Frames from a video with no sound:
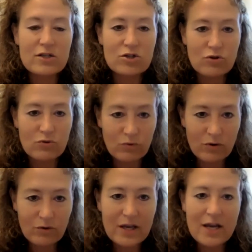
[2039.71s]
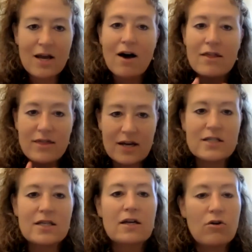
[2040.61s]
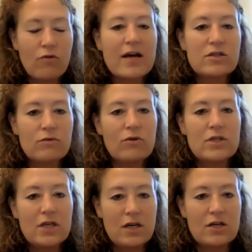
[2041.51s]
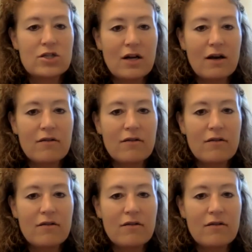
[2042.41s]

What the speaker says: truly authentic grassroots initiative.